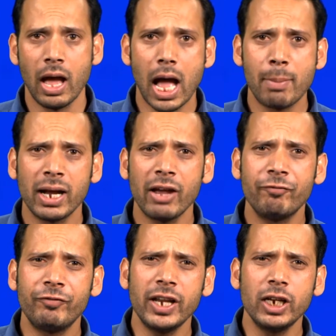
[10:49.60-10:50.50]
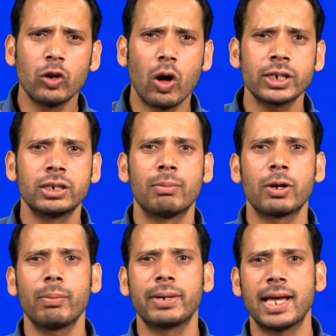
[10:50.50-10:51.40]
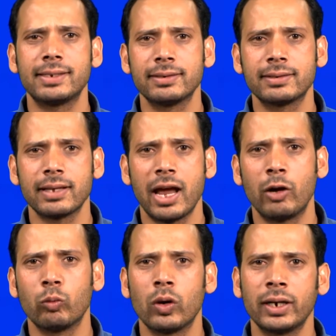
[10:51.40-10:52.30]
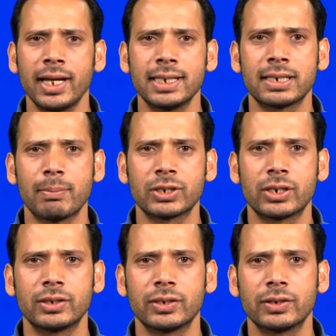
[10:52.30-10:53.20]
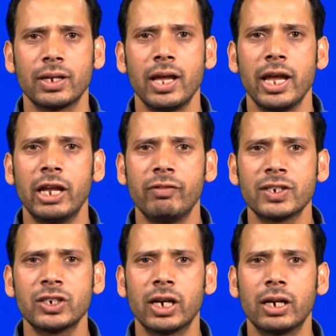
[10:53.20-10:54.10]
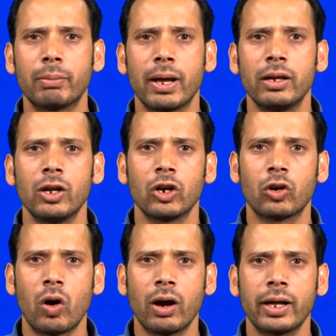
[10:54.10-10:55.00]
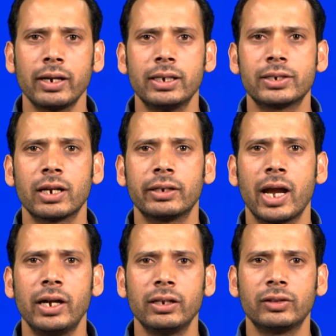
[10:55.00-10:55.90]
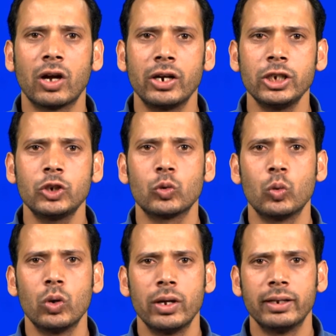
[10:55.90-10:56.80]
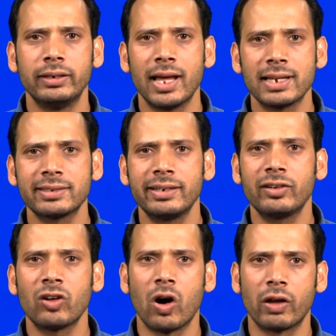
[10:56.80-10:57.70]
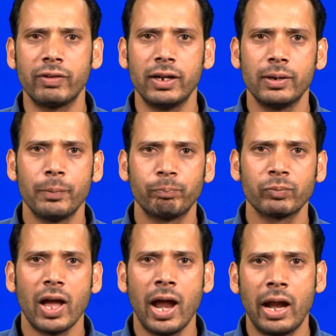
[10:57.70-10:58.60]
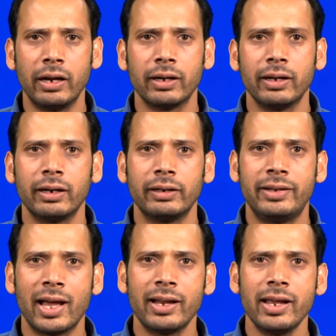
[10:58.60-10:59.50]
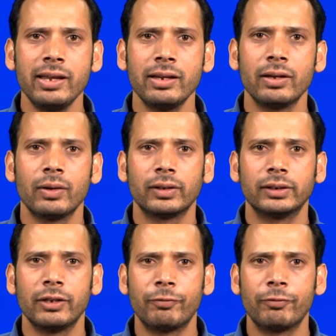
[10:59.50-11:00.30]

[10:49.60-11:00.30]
Among a very large number of gases and volatile substances investigated by Crocker et al. 1932, Nelson and Harvey and Danai, the